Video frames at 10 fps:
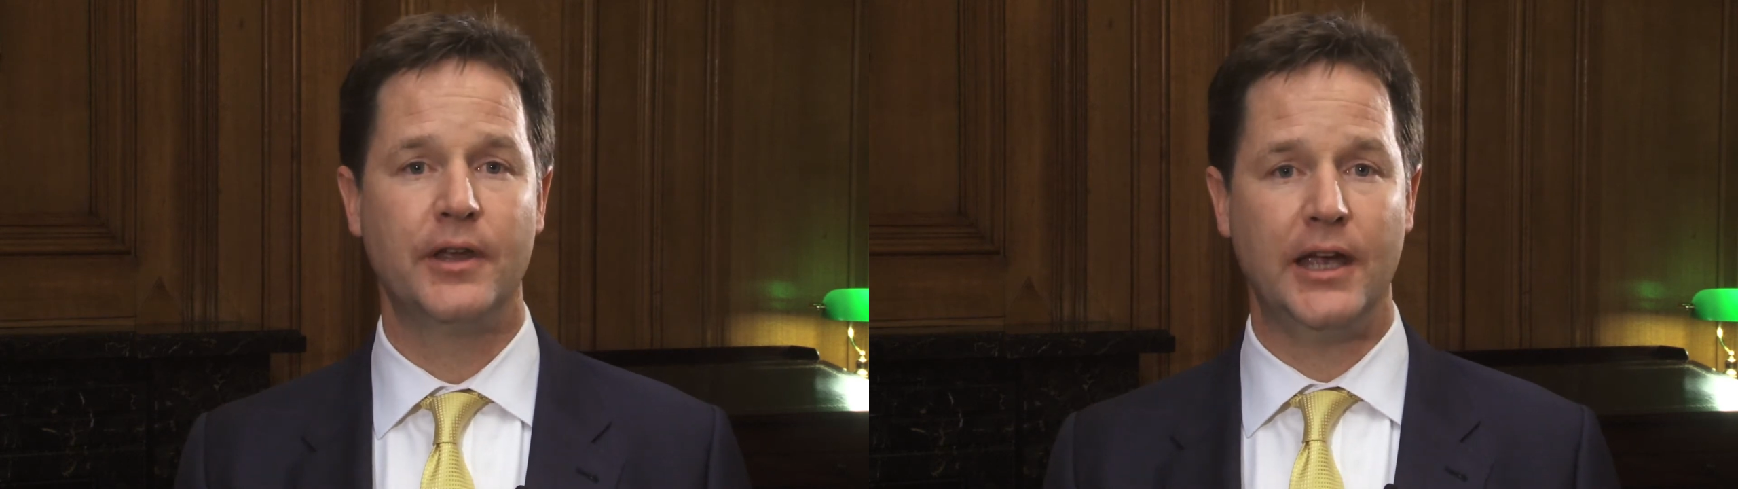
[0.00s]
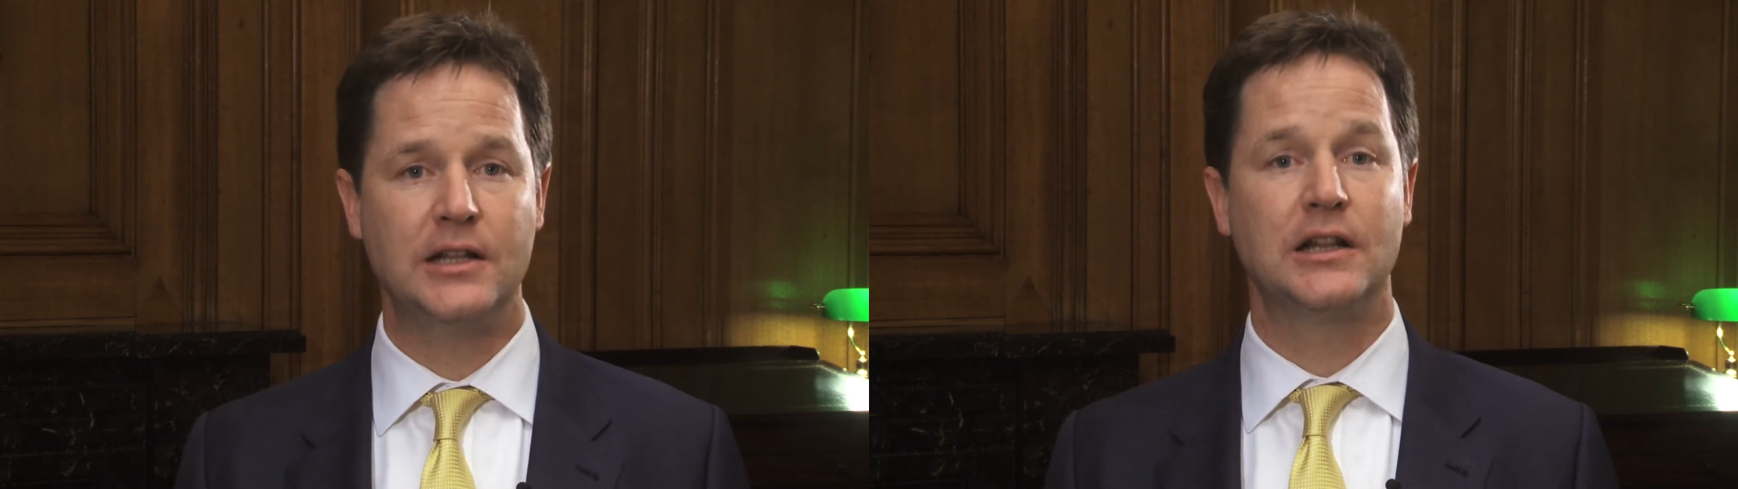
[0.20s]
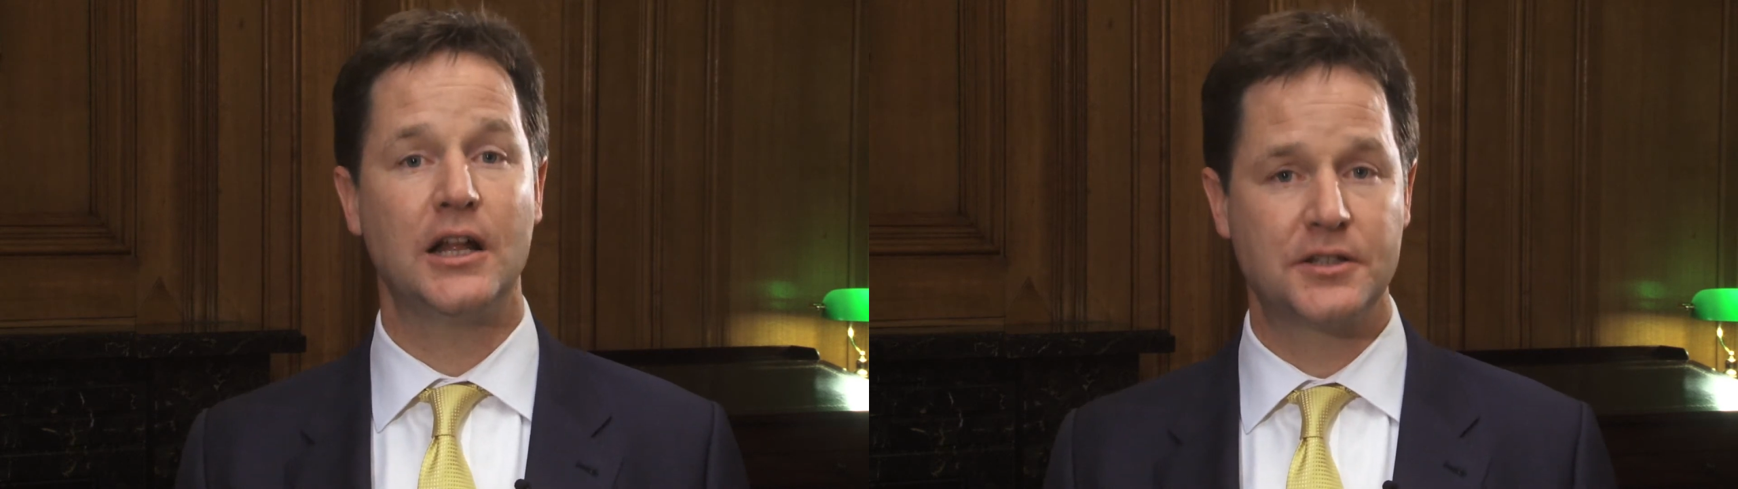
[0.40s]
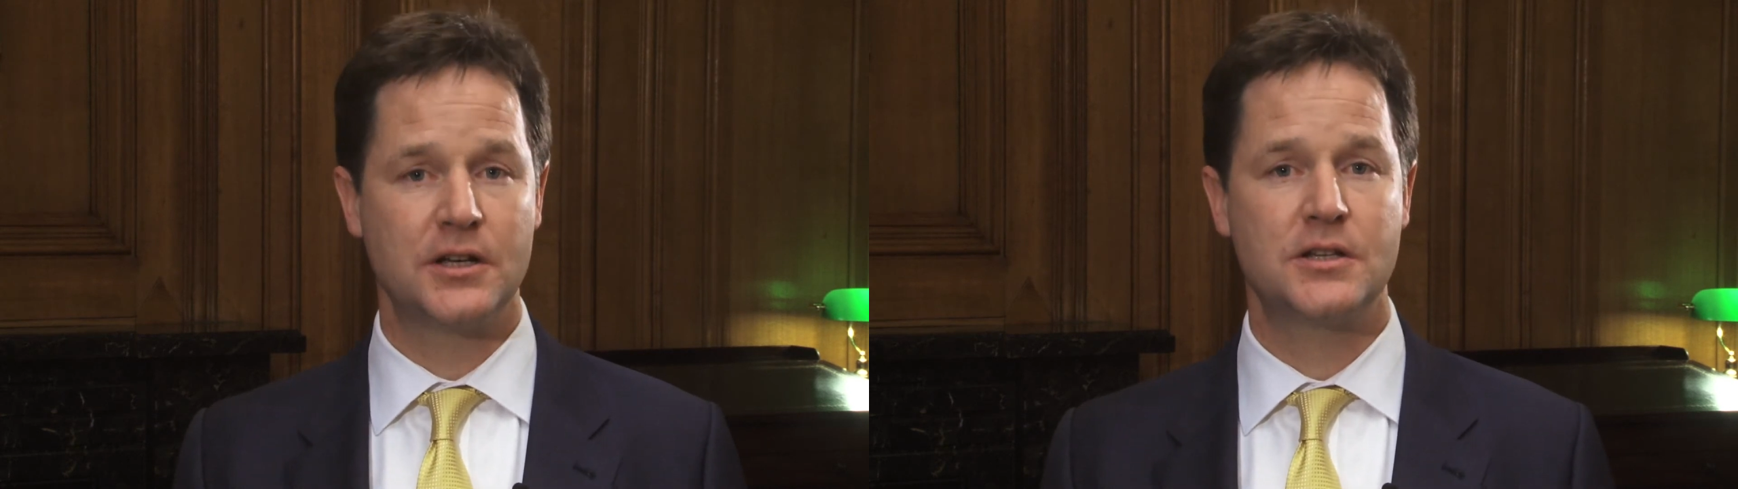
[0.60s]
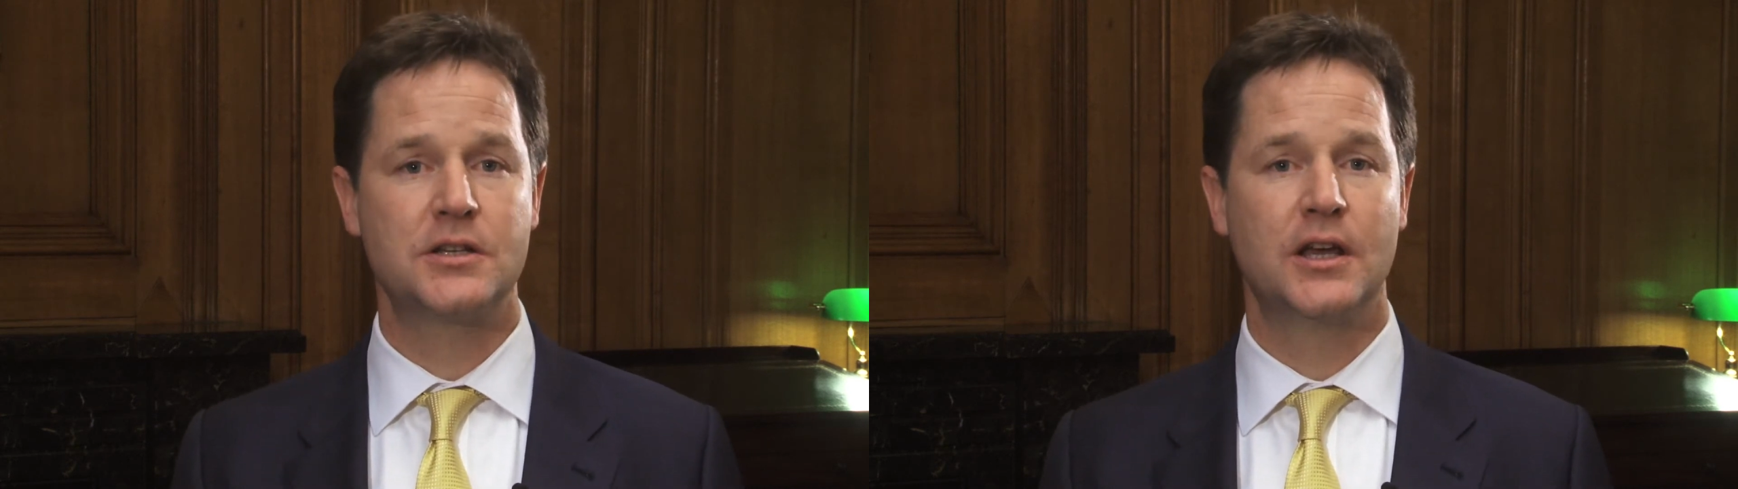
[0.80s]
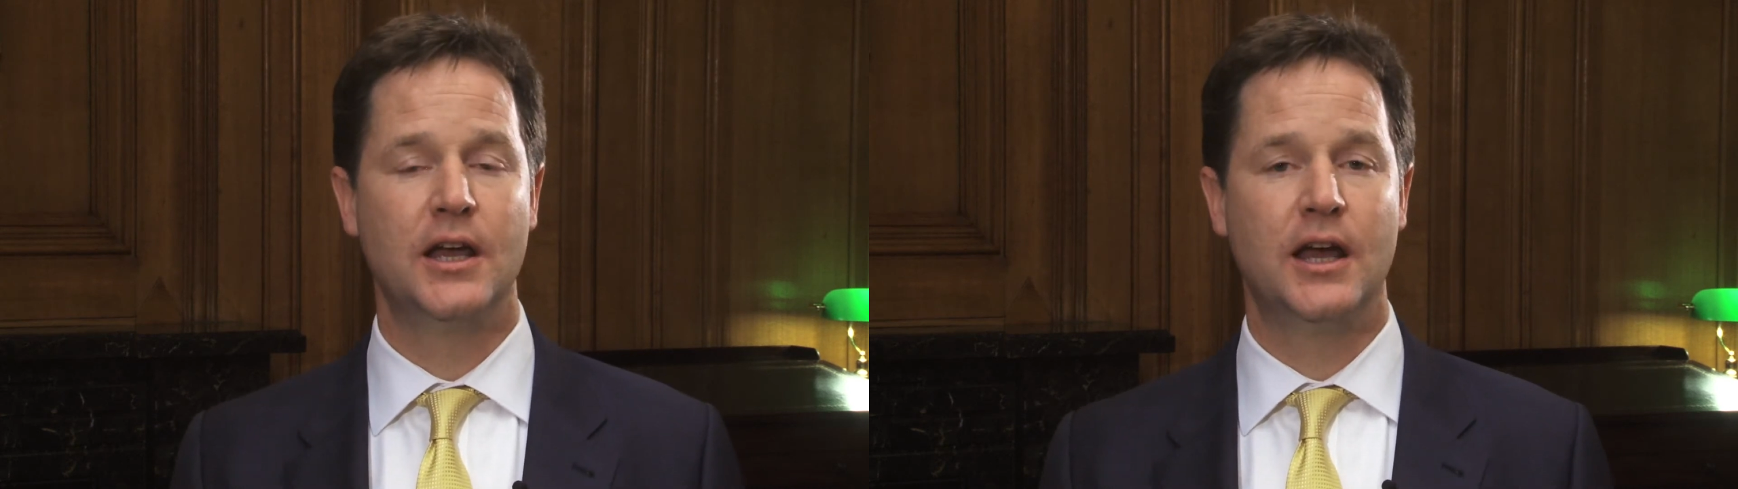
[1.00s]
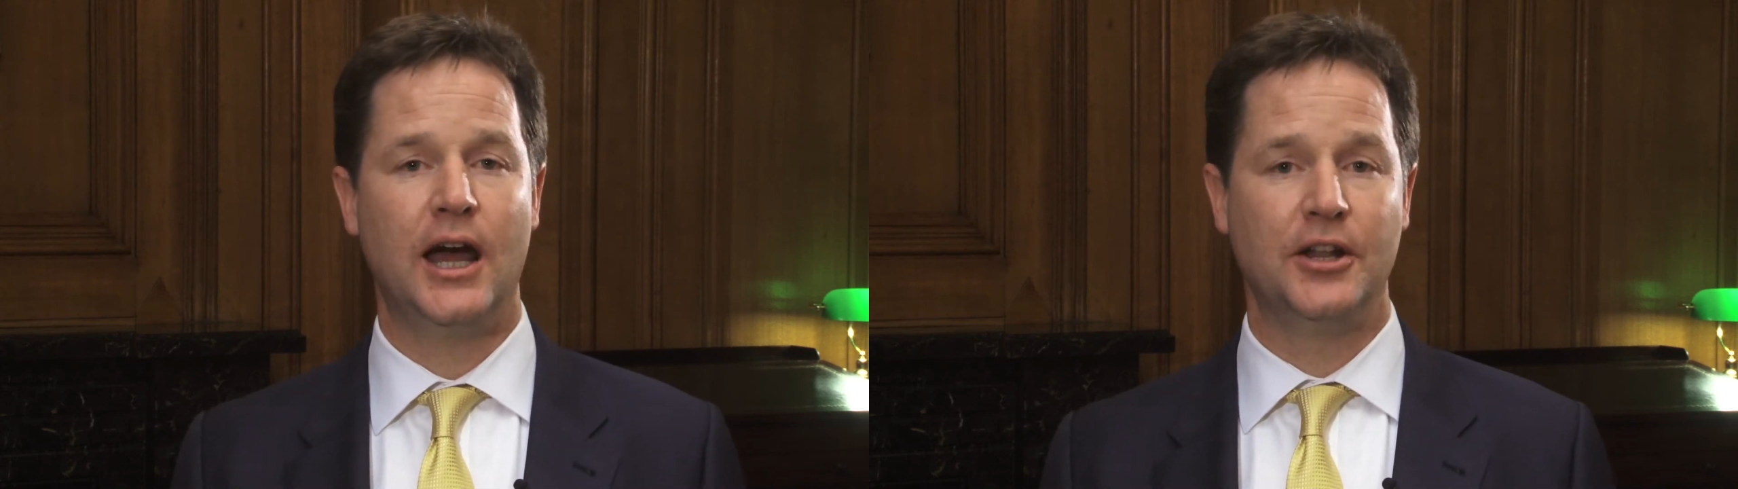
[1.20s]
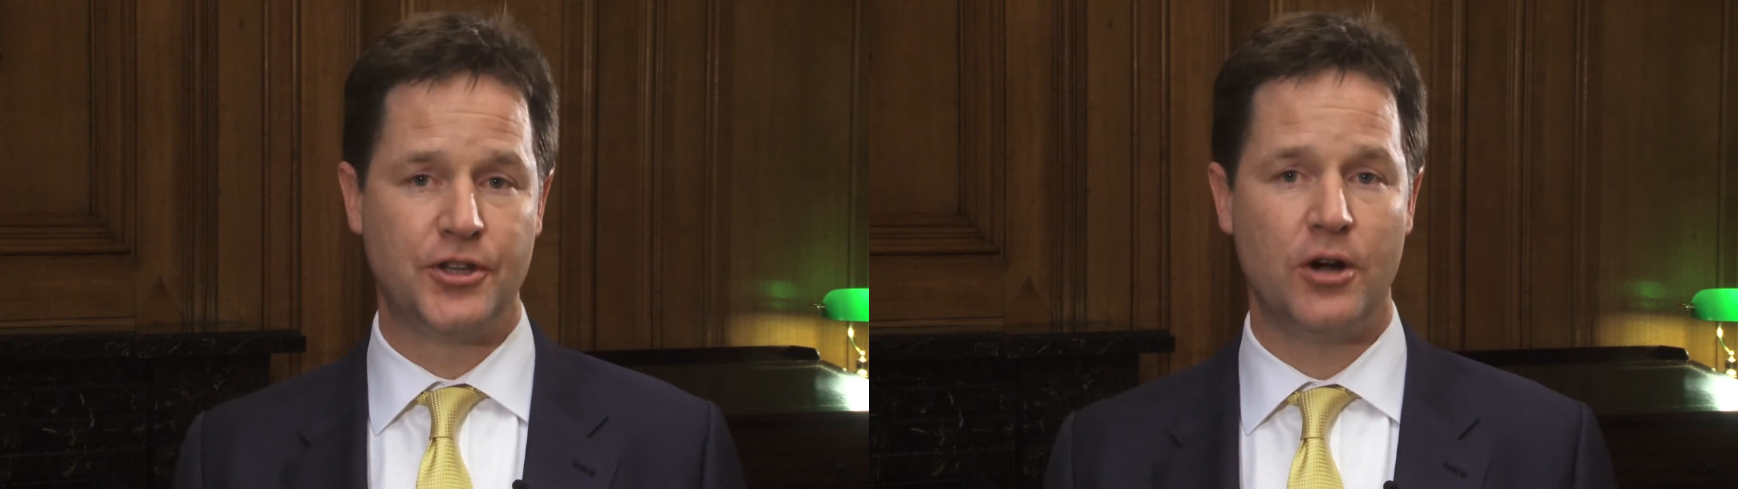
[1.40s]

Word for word: eat latkes and